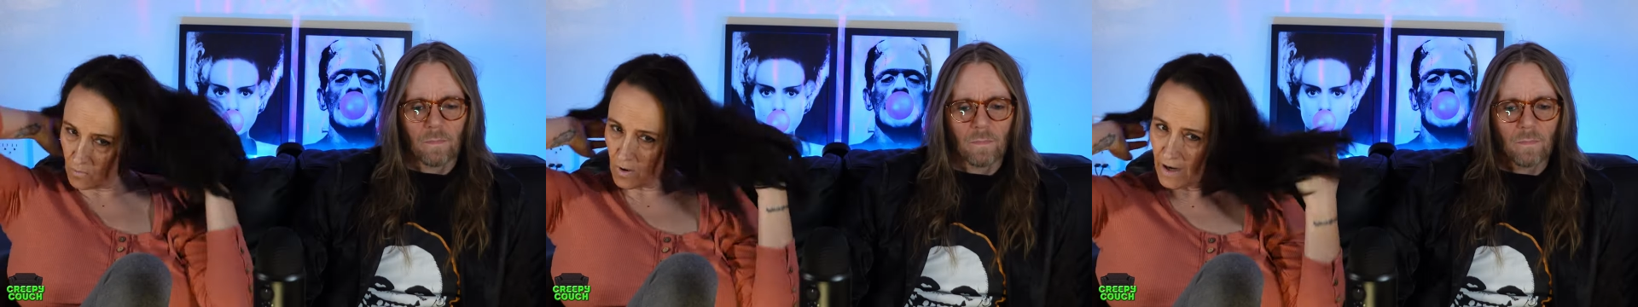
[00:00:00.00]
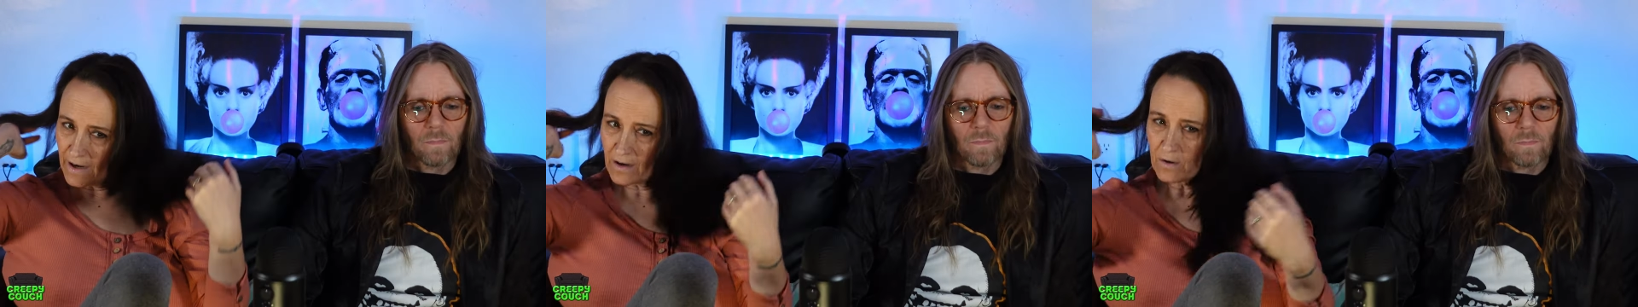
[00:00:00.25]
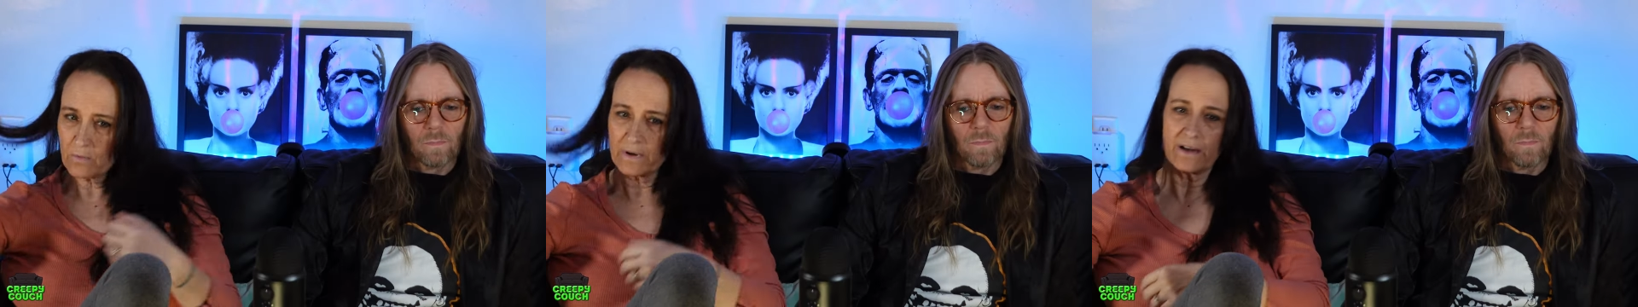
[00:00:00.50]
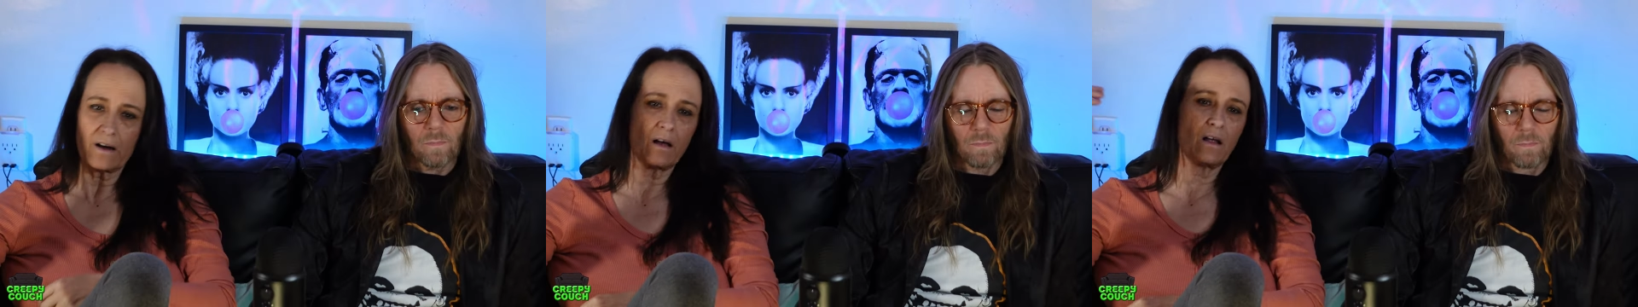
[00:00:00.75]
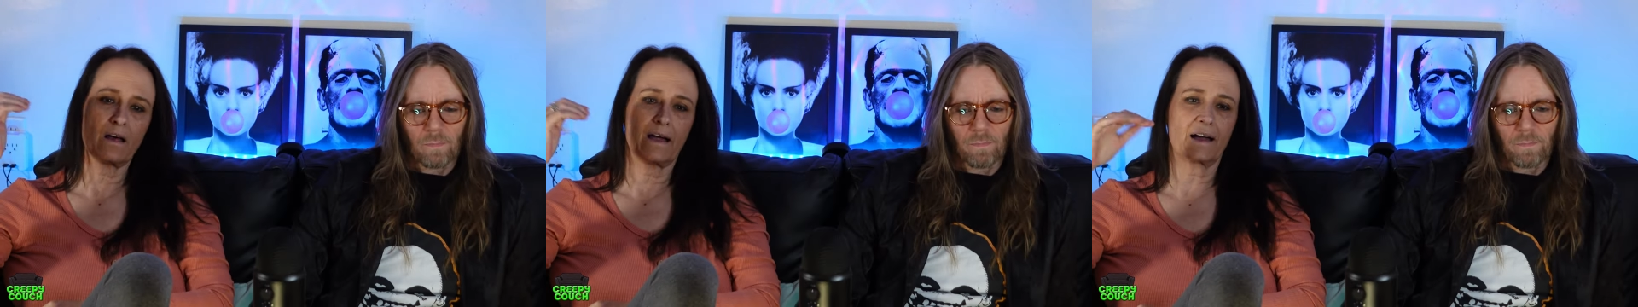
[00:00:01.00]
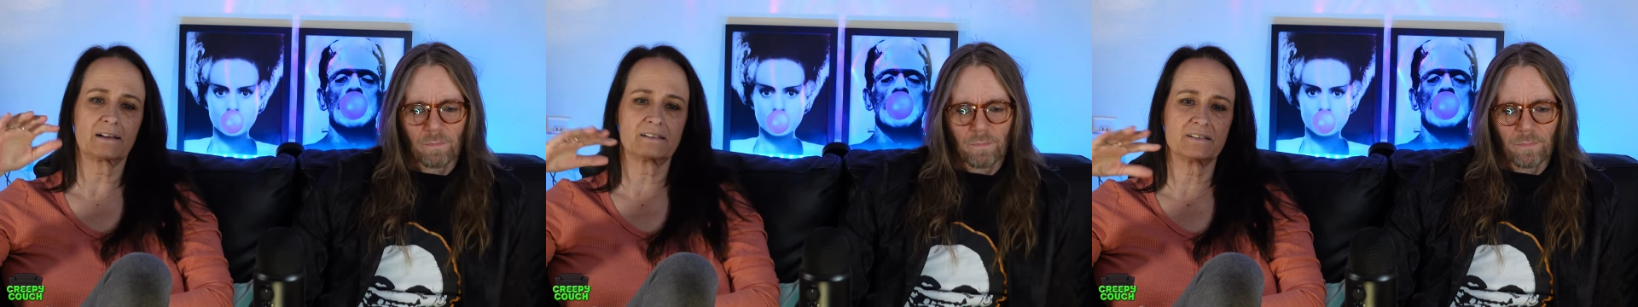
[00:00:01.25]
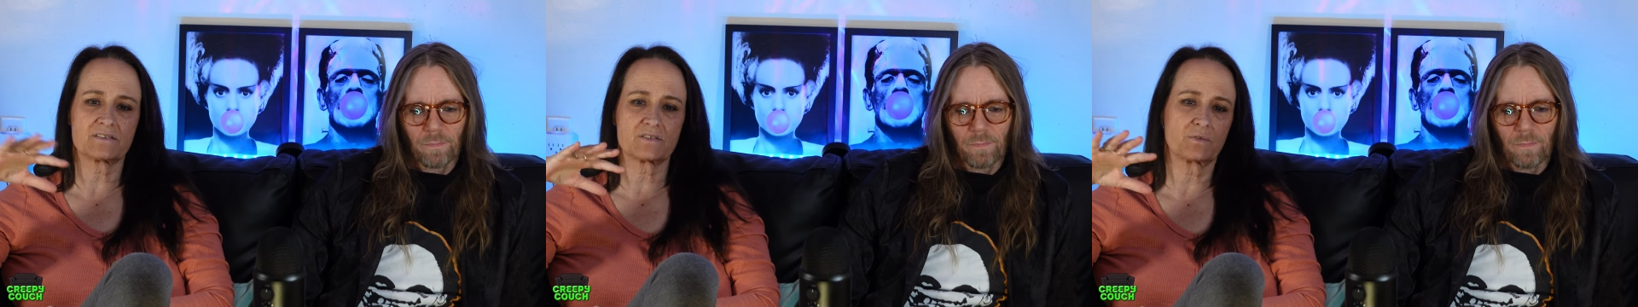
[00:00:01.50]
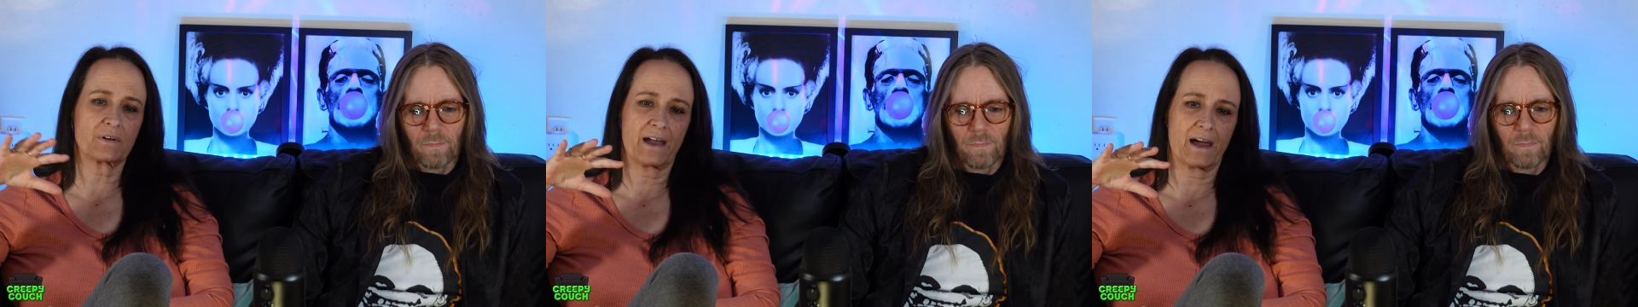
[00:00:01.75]
Speaker 1: Why are we all acting
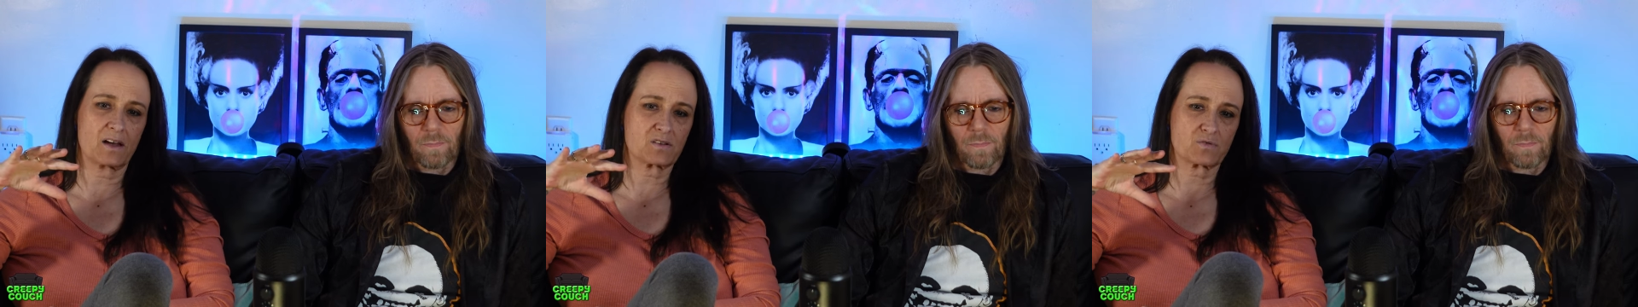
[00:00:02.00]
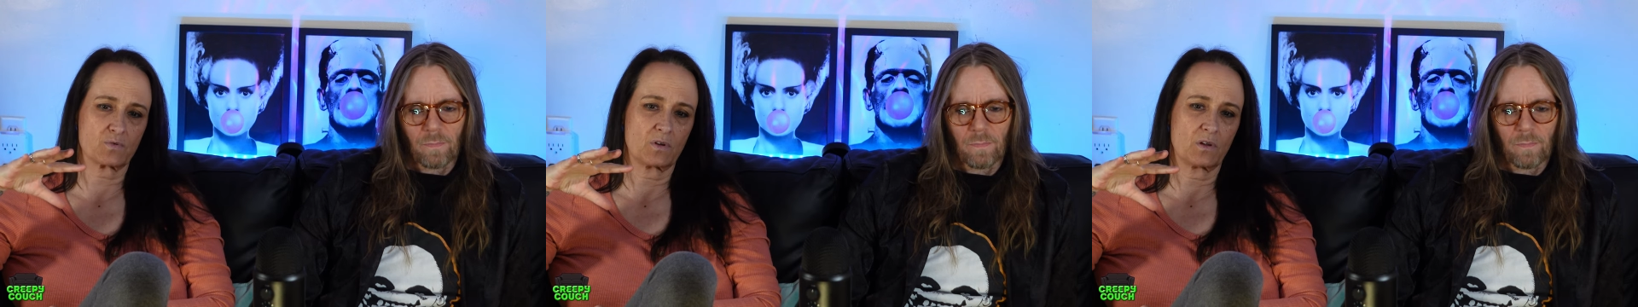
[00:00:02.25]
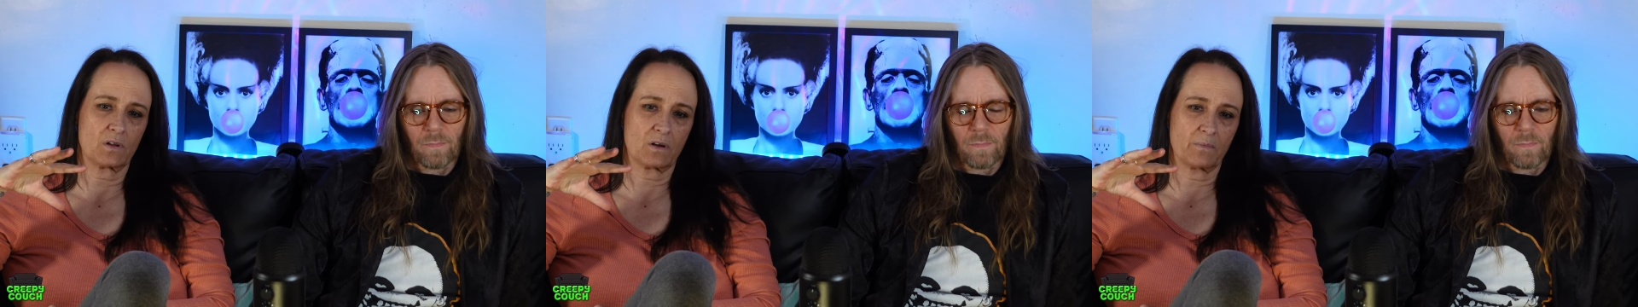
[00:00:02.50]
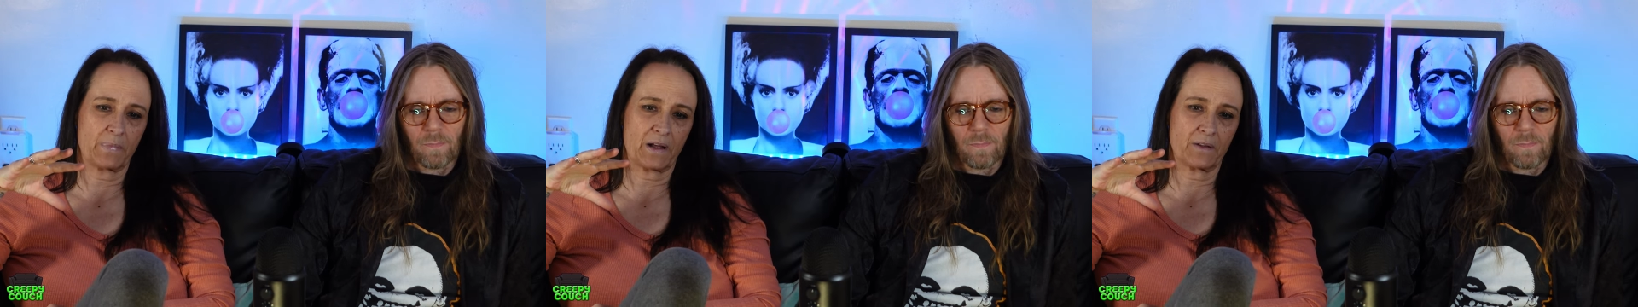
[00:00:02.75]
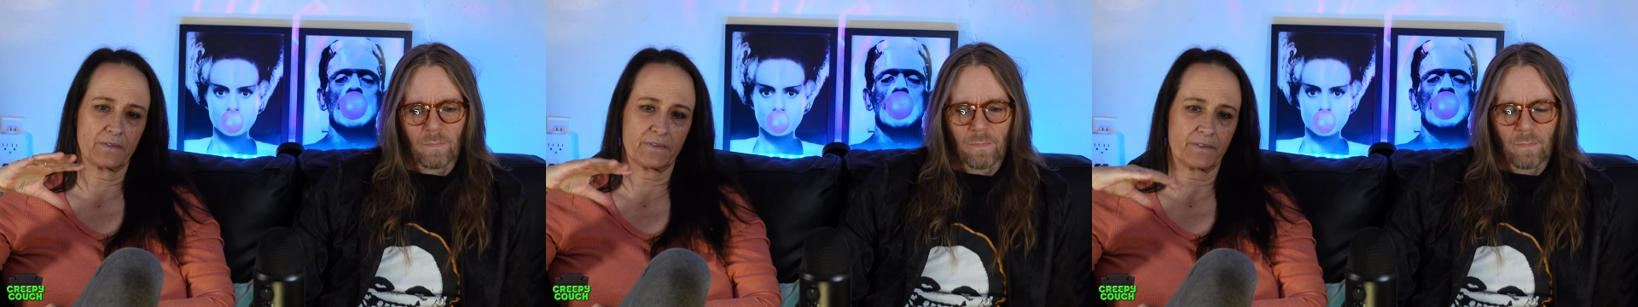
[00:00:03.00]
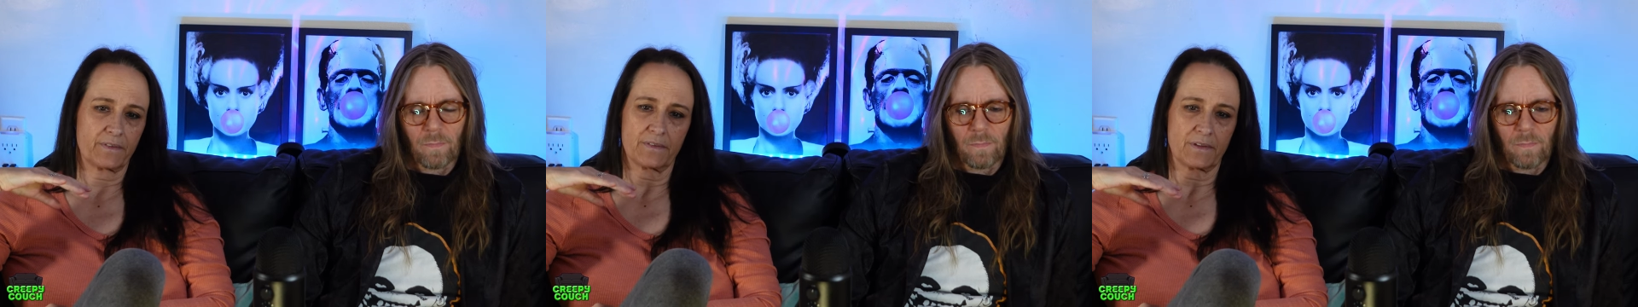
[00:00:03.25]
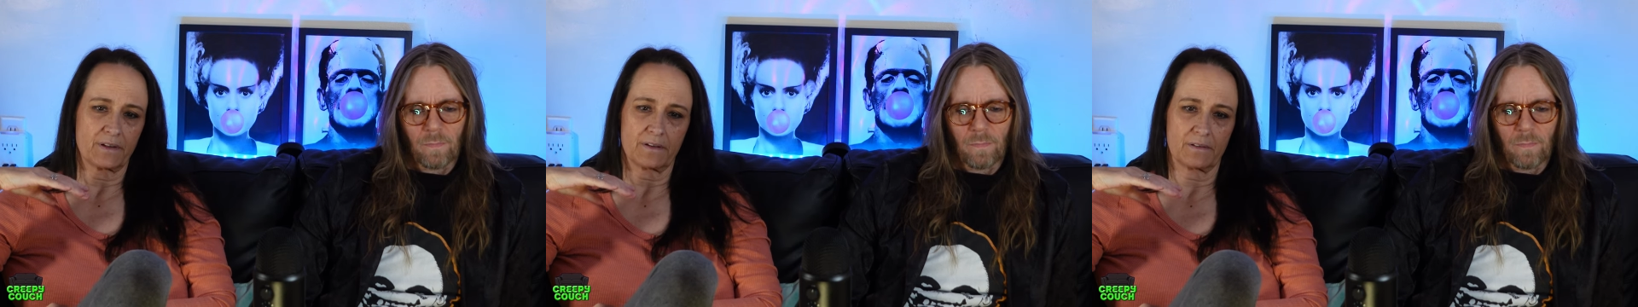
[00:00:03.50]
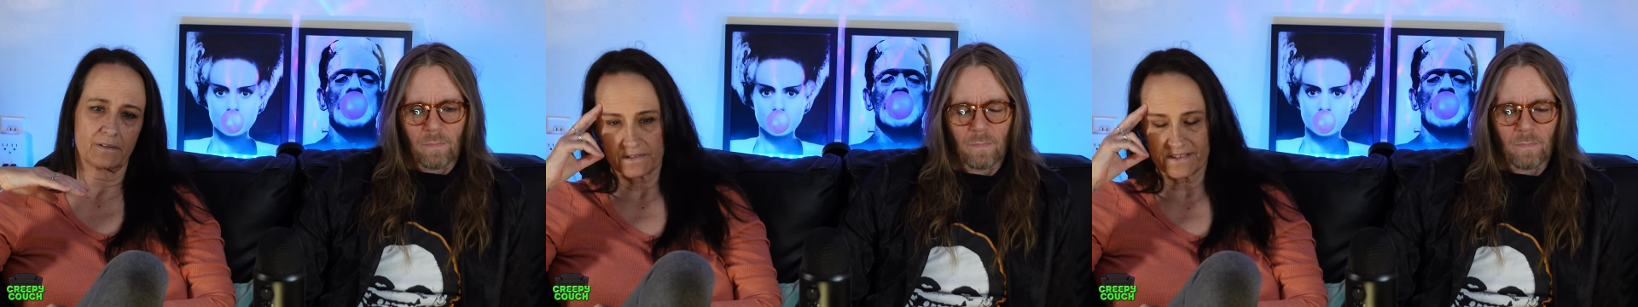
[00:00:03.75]
so casual about the
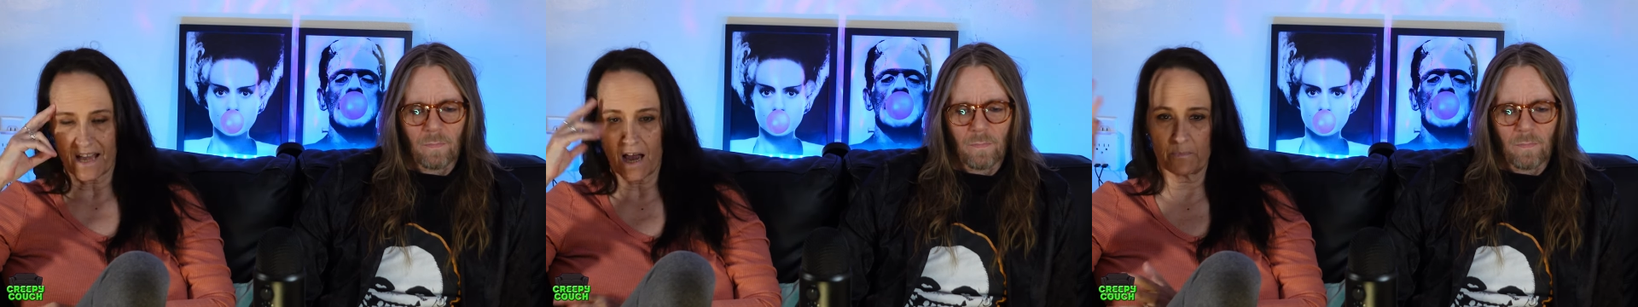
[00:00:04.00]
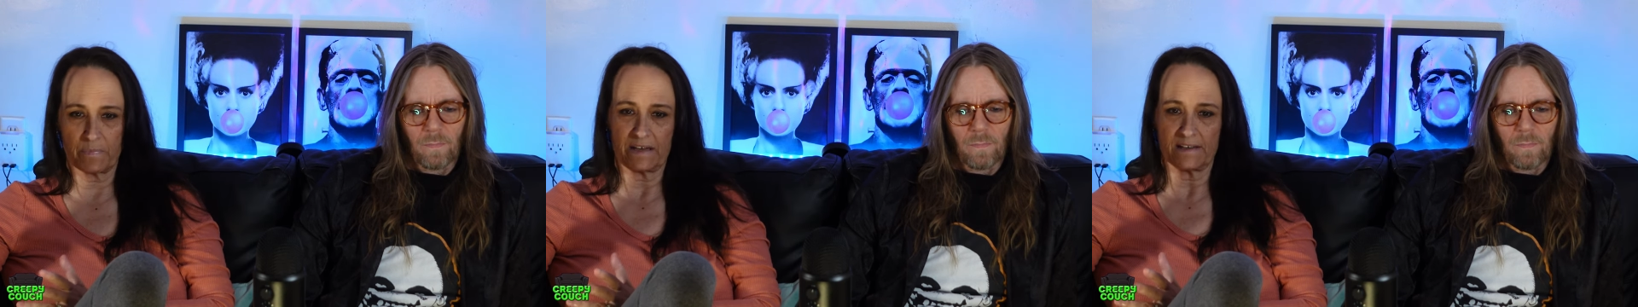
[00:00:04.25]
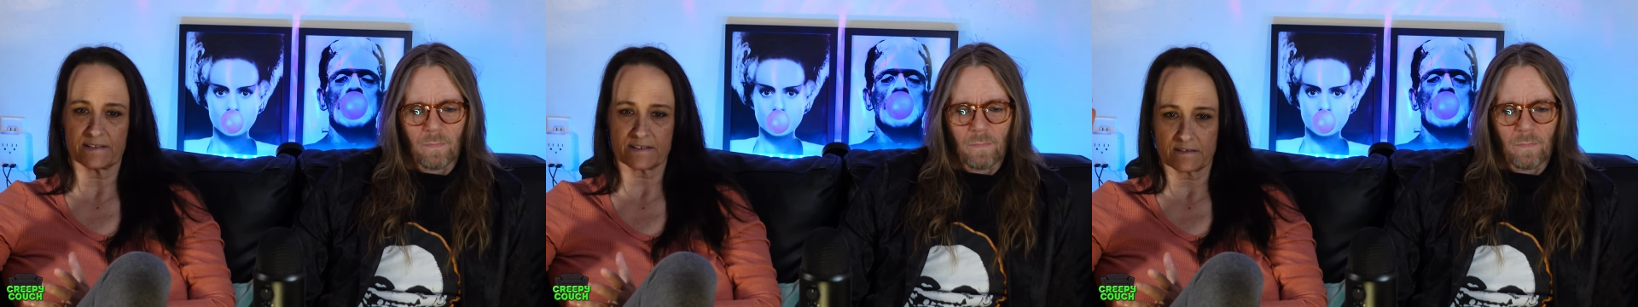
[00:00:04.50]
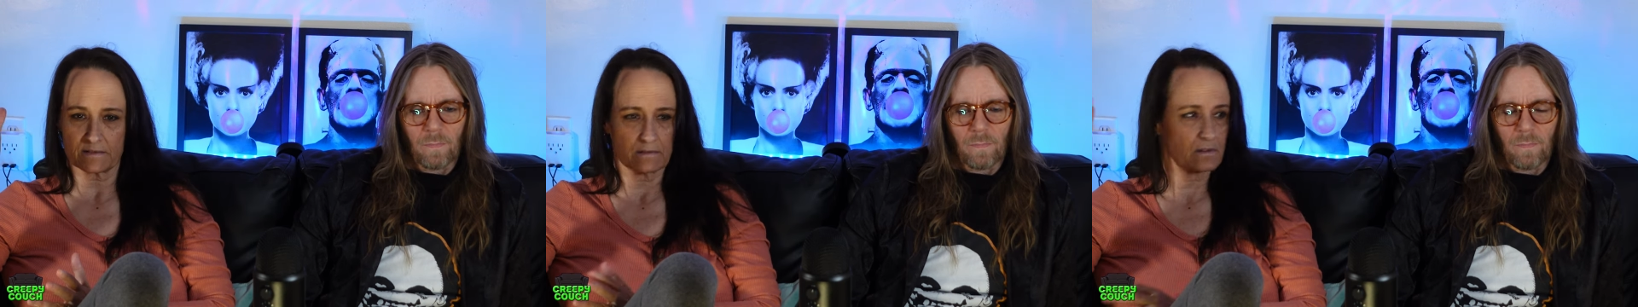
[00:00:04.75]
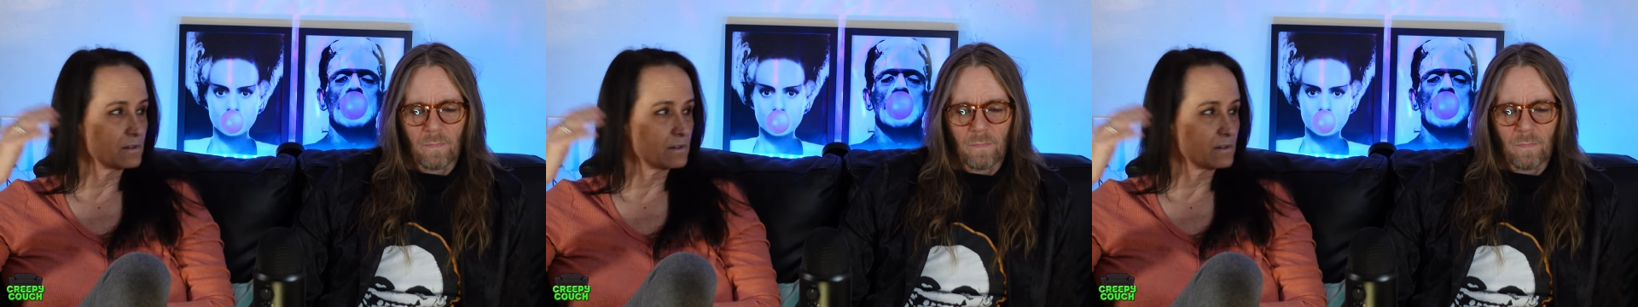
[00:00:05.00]
zombies?